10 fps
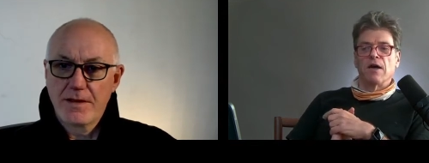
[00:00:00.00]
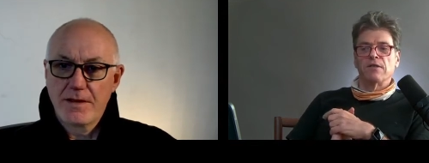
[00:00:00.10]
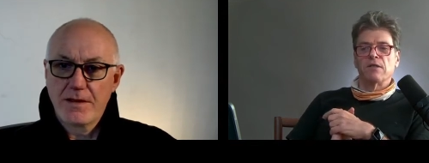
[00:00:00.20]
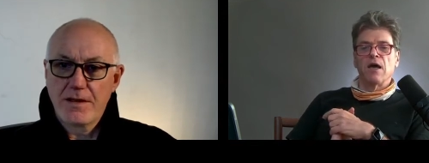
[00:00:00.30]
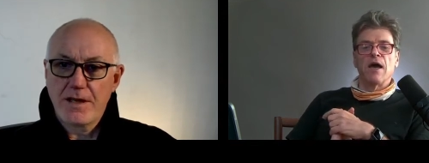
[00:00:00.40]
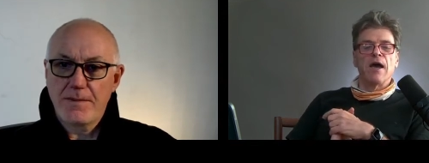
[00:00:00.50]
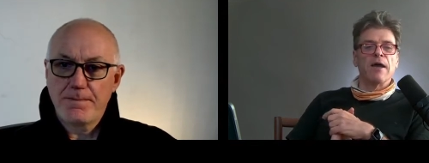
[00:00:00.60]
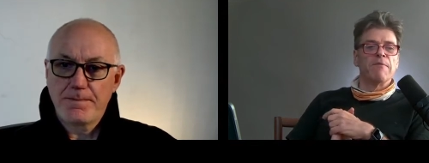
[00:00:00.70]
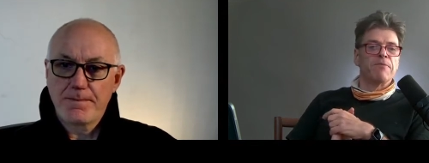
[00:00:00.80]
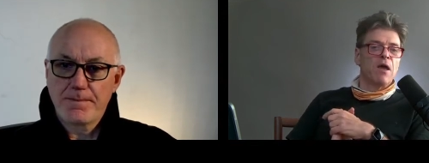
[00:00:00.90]
Speaker 1: Yeah. And
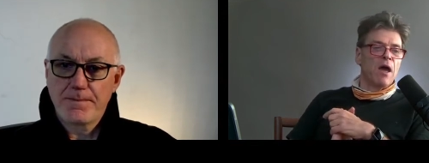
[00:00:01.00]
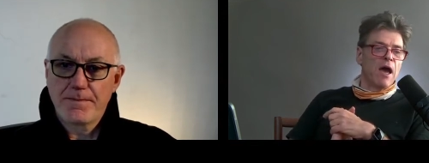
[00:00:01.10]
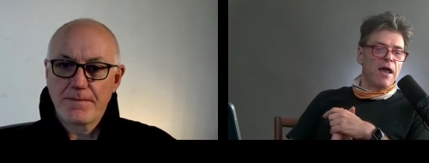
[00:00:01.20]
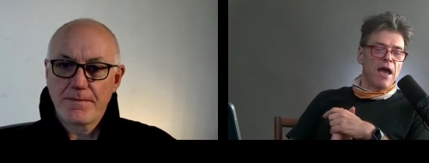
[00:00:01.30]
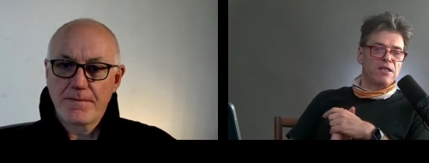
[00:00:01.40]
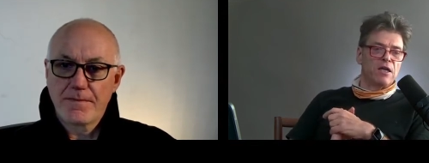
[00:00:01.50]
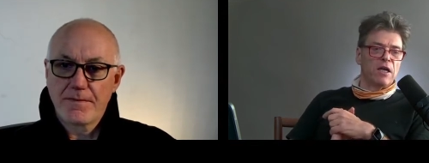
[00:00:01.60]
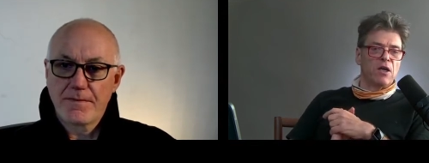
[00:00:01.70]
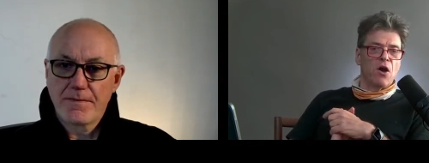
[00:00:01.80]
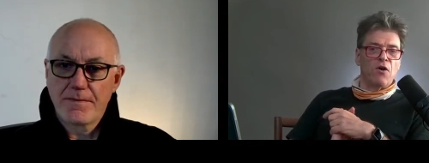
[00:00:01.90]
actually, COVID has
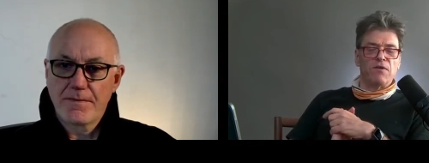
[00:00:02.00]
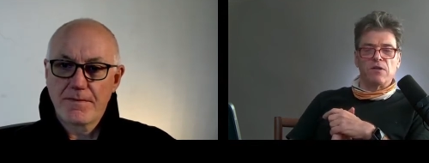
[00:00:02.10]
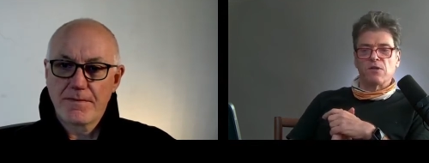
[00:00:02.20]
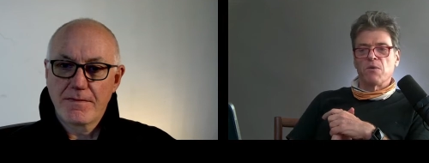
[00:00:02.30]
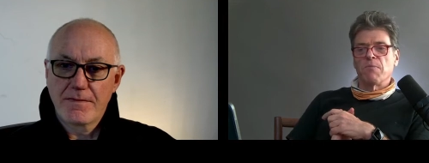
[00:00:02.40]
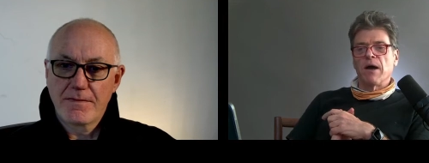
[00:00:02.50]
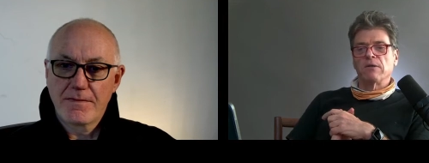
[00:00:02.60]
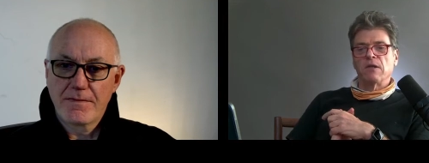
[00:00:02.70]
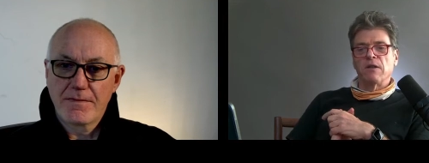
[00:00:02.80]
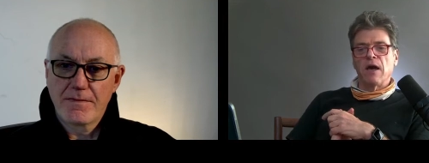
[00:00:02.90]
compounded that. I just read a
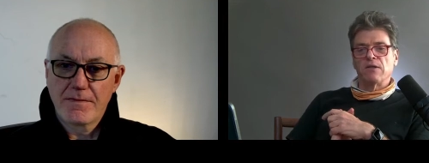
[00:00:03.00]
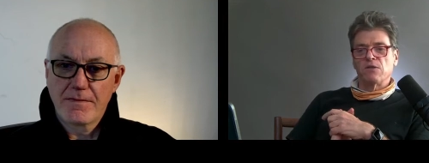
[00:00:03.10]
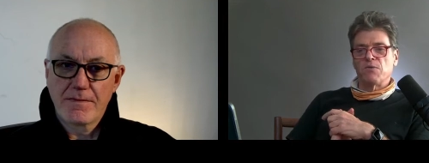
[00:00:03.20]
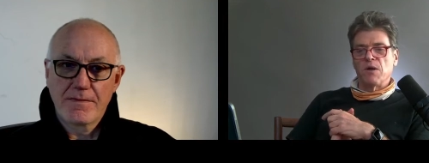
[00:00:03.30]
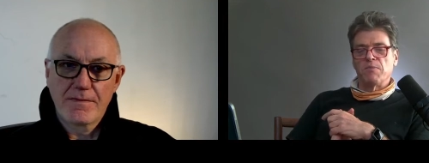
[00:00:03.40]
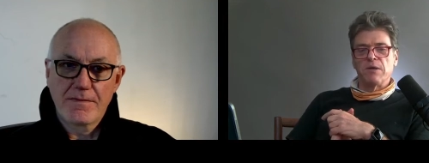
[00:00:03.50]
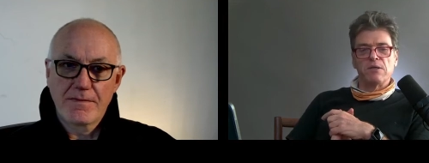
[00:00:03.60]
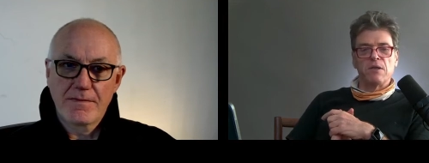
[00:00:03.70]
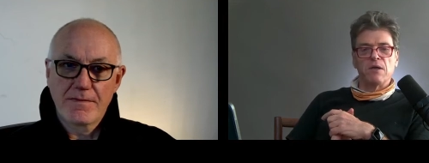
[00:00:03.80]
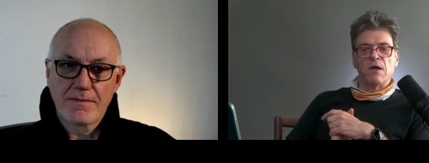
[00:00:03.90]
piece in the in in
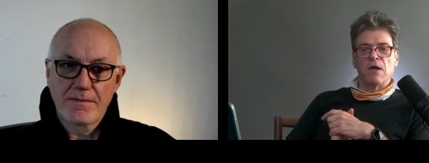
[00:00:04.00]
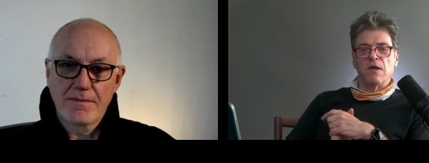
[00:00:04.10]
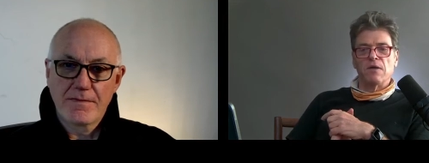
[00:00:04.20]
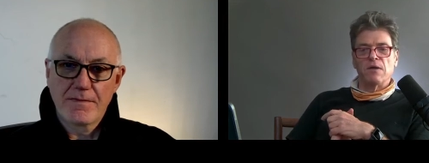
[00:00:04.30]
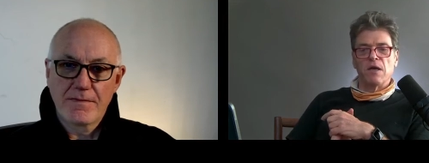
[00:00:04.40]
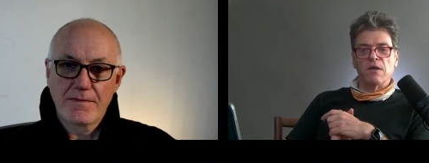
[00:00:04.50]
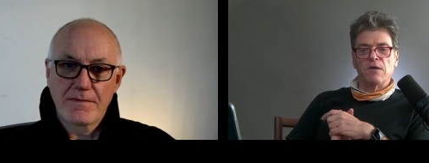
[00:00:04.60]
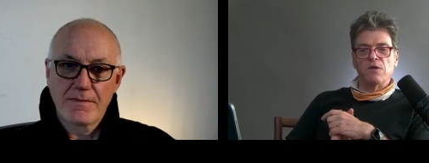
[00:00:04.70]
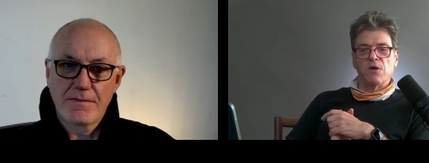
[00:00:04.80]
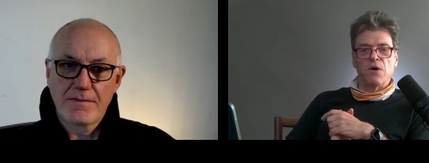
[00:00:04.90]
the journal
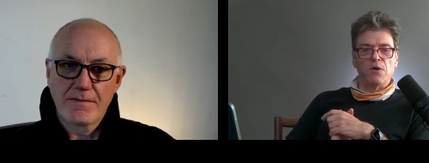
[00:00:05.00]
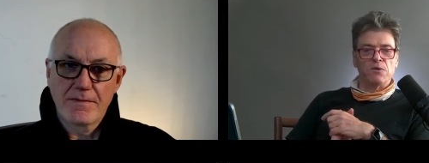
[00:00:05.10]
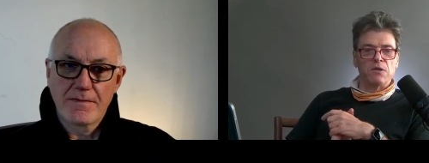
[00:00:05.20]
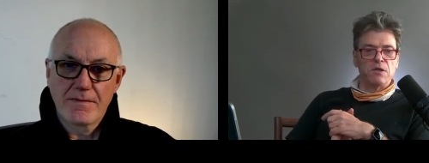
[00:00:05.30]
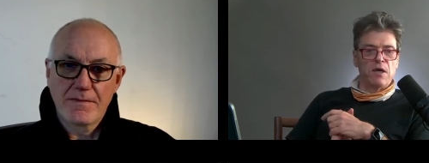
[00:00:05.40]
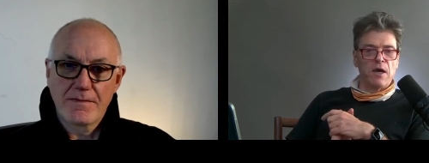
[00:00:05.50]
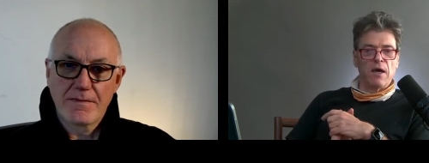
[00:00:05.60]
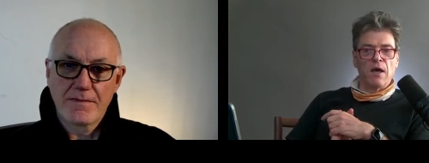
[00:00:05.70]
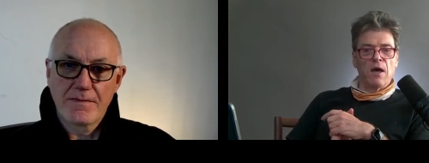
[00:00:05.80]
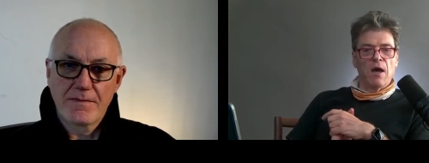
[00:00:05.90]
today about
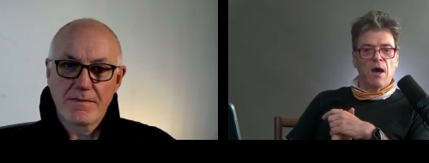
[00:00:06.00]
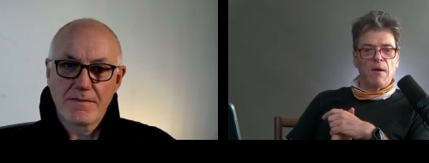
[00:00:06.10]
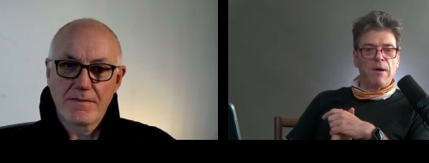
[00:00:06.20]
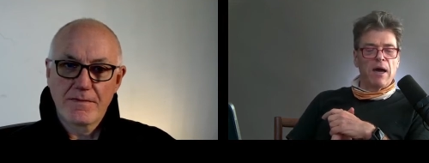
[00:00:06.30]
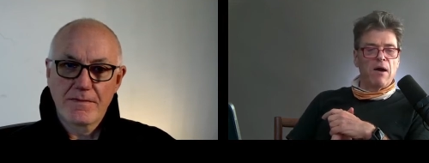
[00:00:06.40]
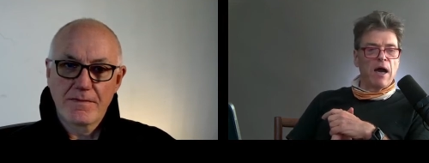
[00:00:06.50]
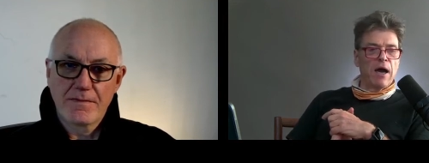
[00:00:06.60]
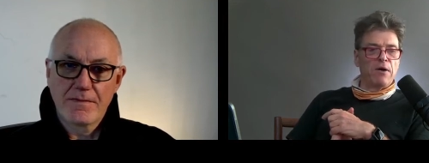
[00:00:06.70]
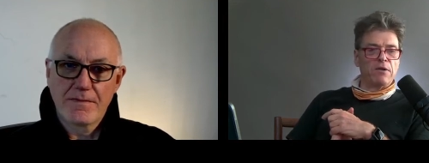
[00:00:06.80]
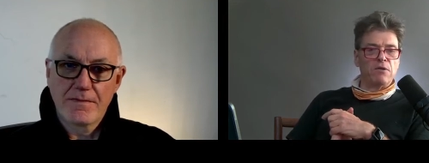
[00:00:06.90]
how the uh,
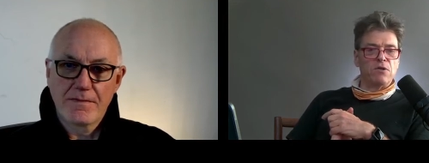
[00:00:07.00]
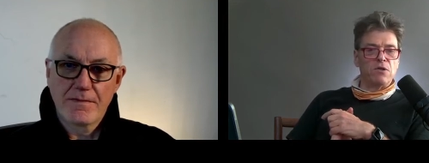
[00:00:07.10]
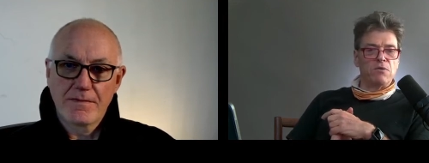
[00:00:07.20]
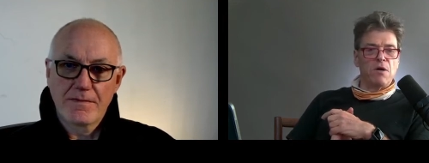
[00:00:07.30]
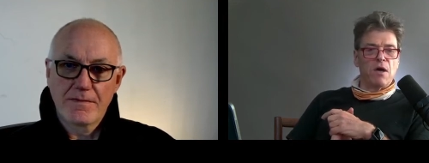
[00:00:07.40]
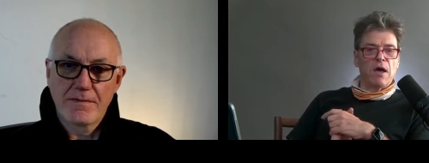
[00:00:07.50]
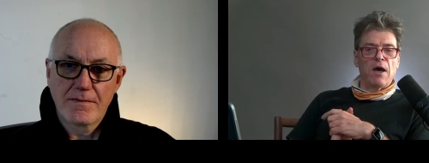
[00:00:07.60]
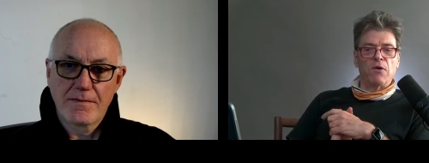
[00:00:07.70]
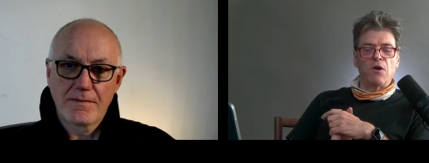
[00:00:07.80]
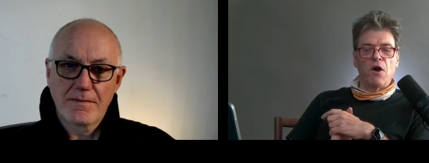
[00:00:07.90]
how COVID has
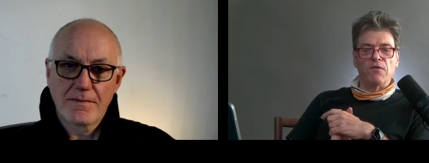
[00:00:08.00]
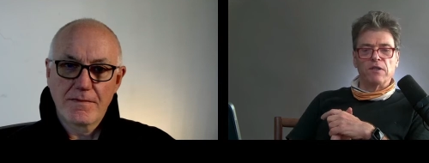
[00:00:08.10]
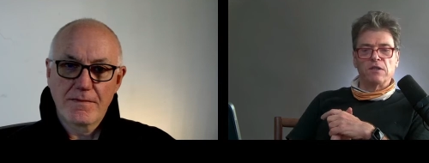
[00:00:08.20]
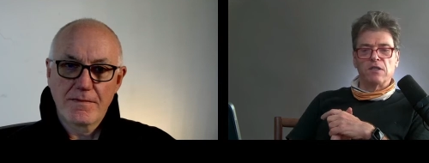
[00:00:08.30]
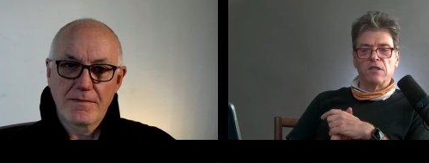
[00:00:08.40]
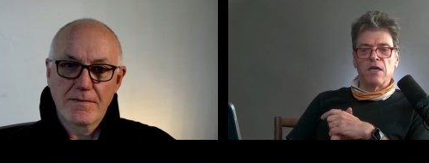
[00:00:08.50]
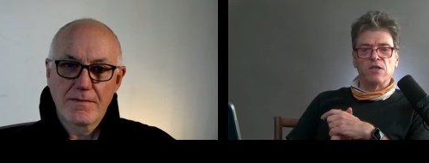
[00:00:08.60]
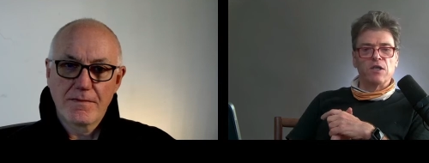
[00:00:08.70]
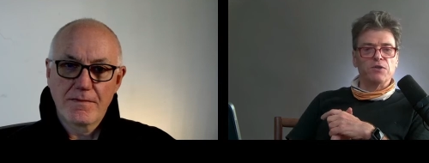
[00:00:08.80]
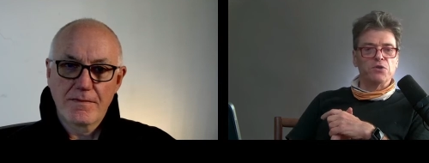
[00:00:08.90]
essentially destroyed the
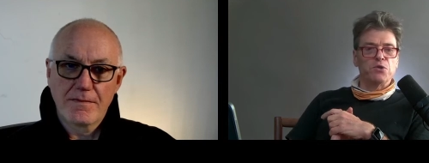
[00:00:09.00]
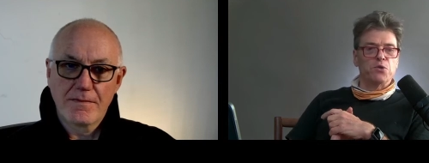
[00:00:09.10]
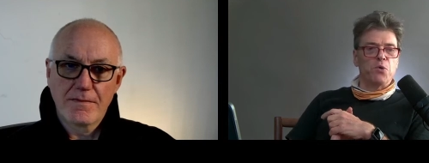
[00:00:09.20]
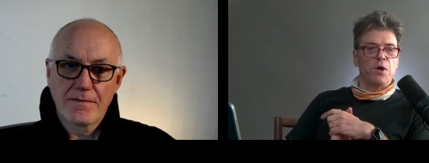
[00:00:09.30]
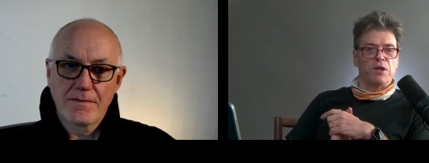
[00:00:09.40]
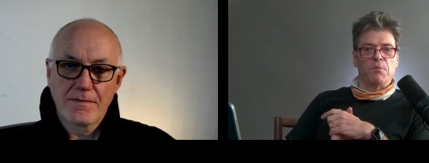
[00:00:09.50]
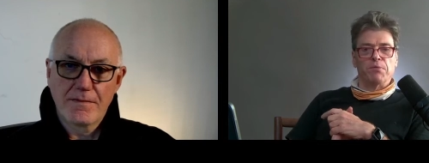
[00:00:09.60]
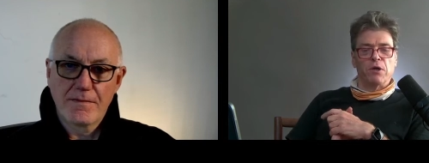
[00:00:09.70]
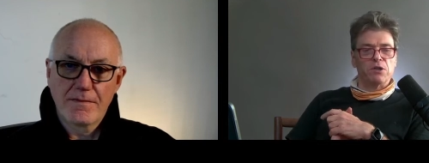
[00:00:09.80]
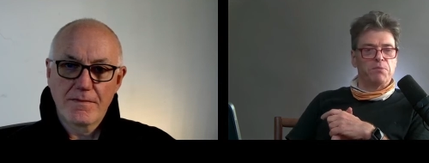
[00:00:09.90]
prospects of
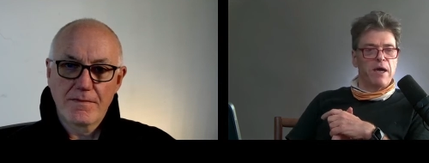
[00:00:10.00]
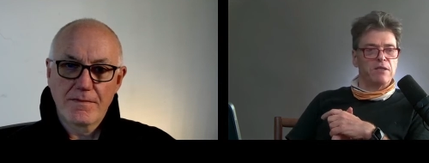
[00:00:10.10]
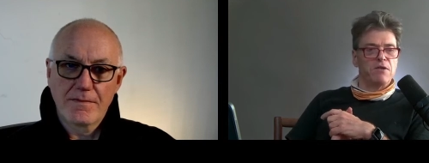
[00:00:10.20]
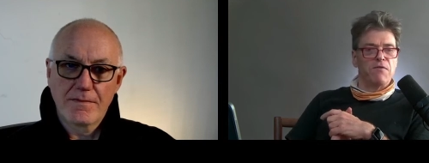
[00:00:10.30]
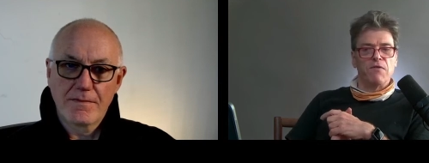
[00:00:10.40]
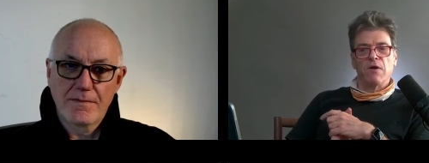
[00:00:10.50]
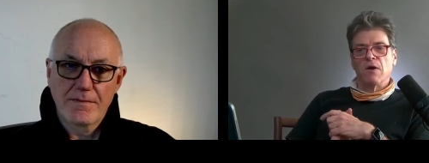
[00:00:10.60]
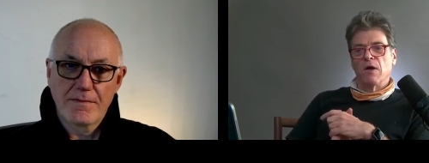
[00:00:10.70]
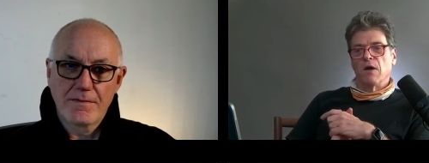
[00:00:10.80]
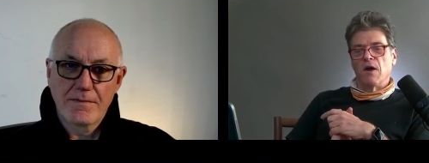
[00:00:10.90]
of, of
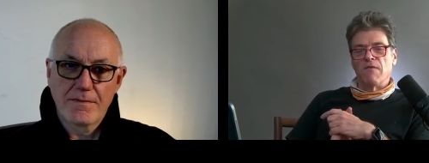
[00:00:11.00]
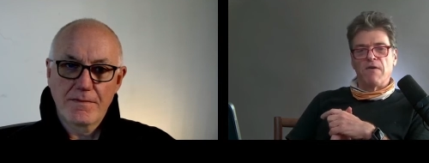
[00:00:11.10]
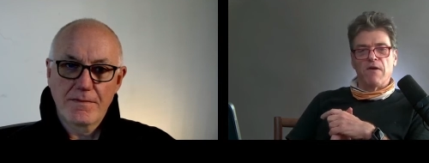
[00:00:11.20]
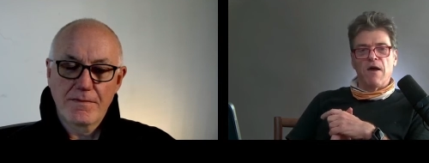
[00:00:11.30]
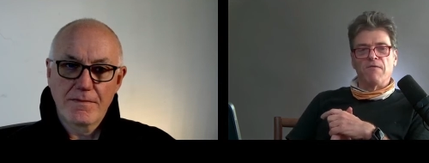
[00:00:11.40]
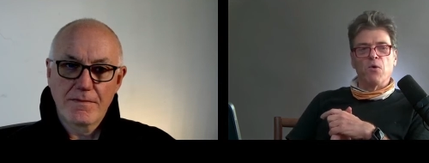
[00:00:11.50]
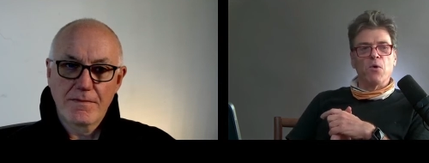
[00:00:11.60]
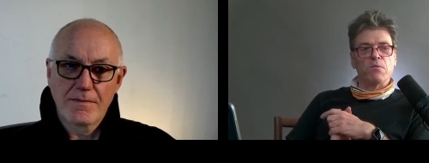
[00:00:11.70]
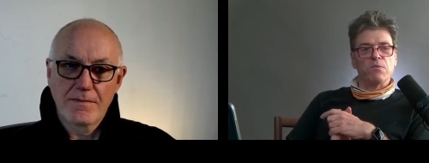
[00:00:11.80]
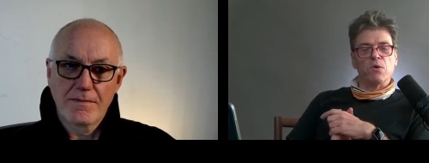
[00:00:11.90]
all all
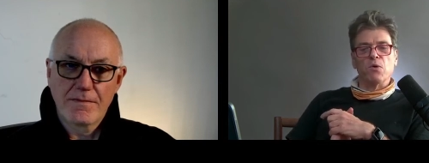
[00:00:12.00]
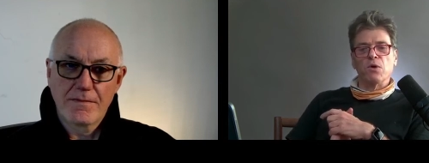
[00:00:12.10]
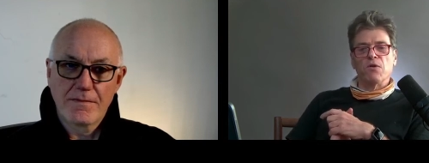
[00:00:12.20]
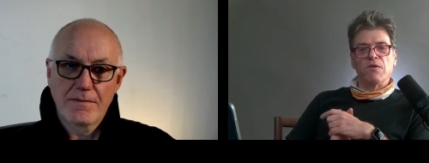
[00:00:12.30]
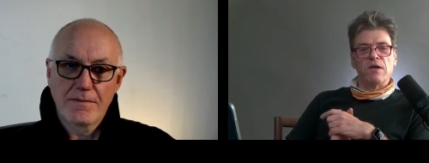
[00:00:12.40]
university kids who